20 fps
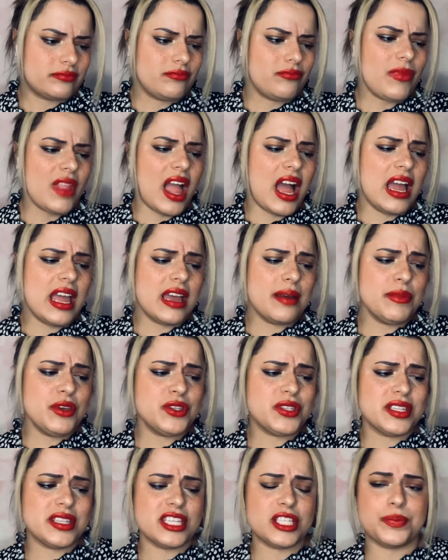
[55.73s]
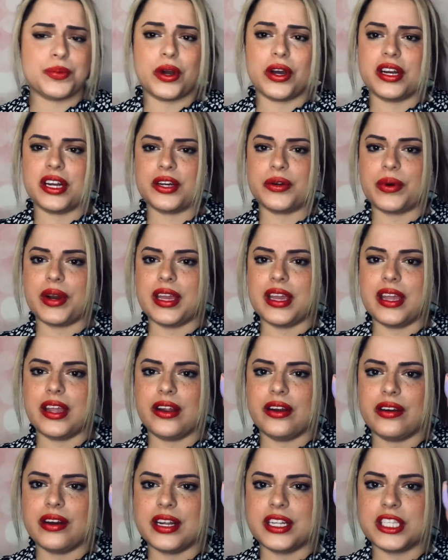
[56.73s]
I am using this product right
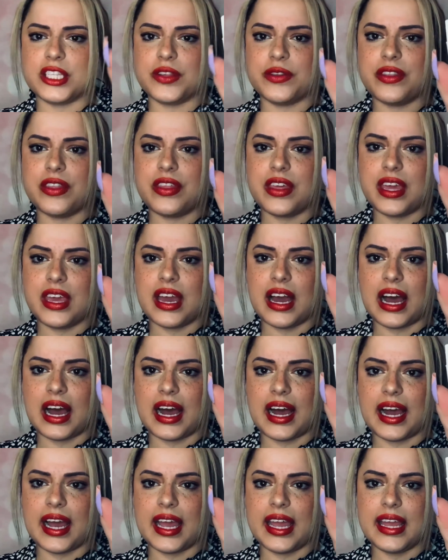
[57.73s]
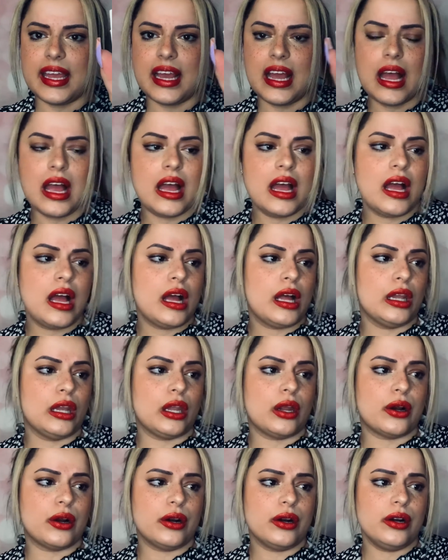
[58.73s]
here. It's the
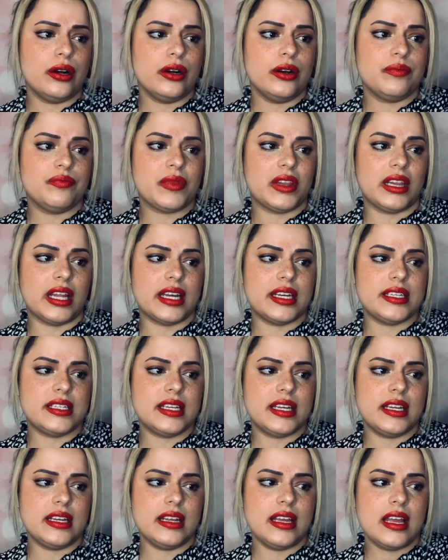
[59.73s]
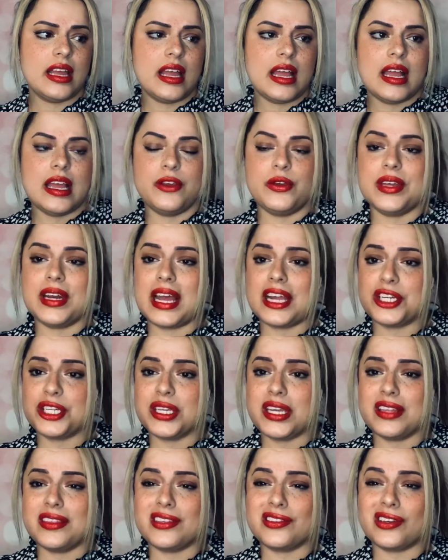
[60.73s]
Eyelure London. You can actually
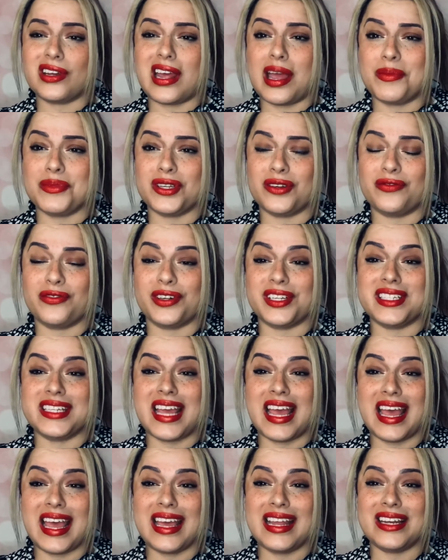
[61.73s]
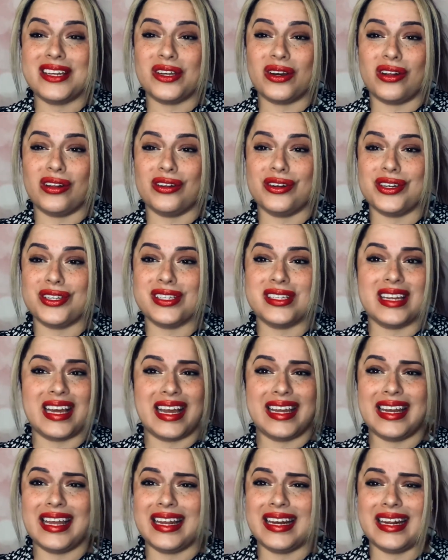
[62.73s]
get this on Amazon for $10,
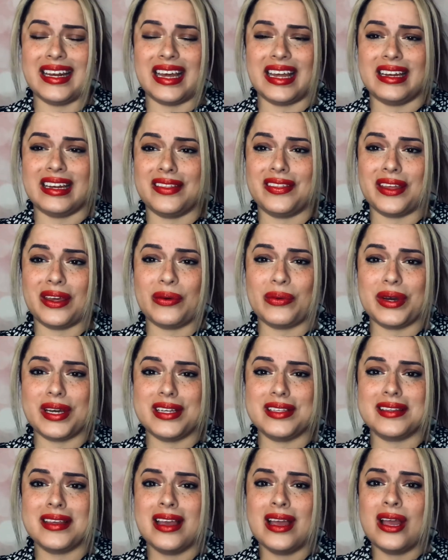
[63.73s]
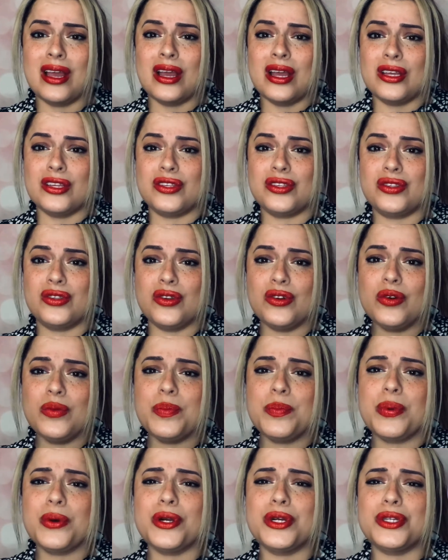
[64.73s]
$9.99 I it was.
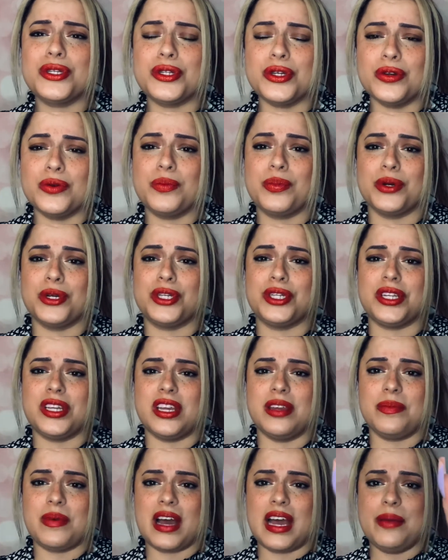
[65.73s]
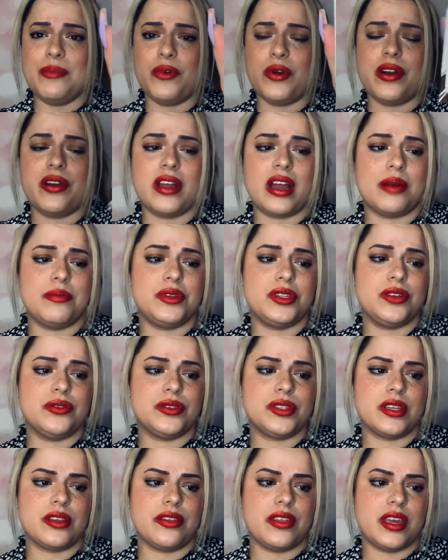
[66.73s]
Super duper cheap. I'm
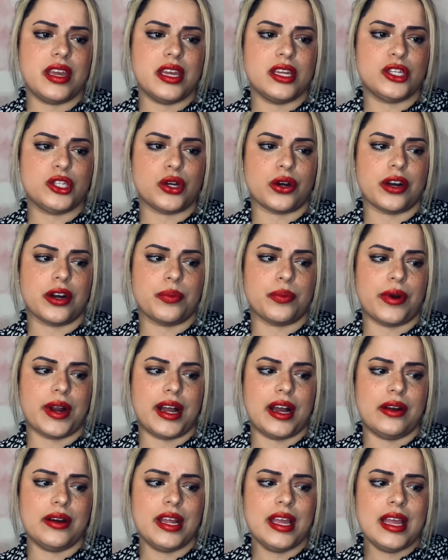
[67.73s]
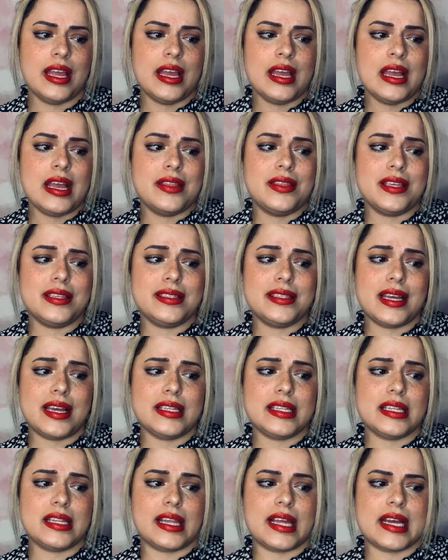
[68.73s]
using the dark brown. This
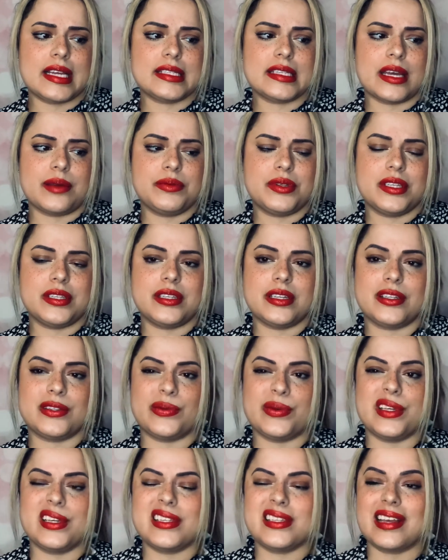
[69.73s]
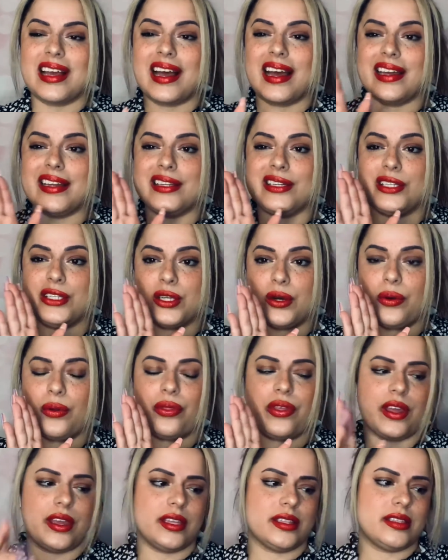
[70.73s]
says it lasts up to 6 weeks. I don't
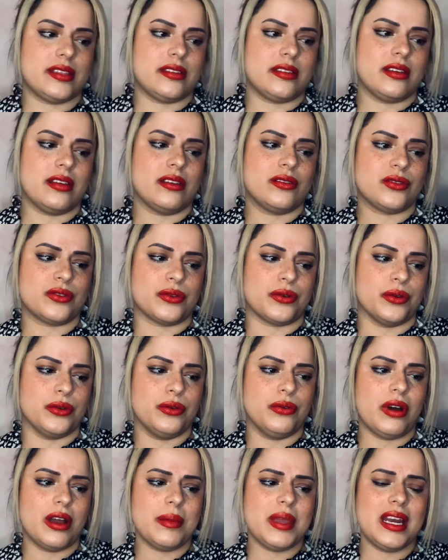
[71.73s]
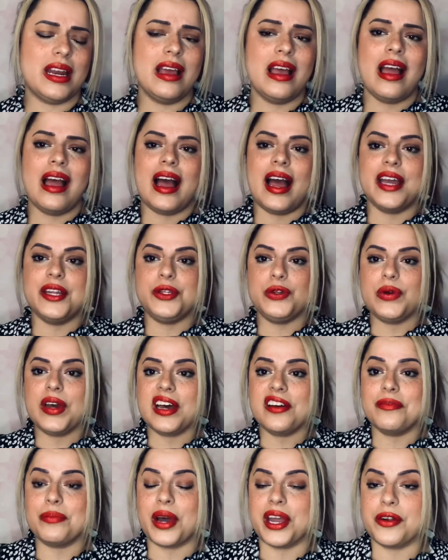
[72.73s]
think it's true. I mean, I do
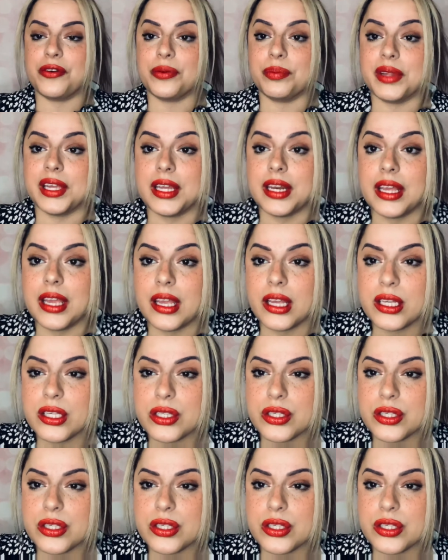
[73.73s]
have microblading,